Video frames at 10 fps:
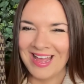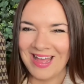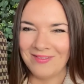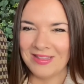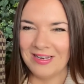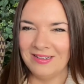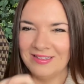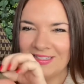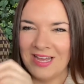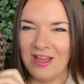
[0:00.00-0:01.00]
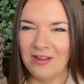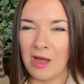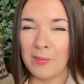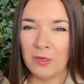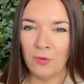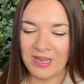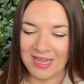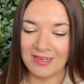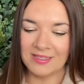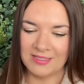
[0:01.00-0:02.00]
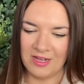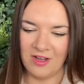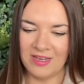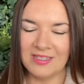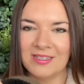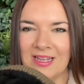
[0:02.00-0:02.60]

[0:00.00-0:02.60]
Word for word: with a little turn up and on the inside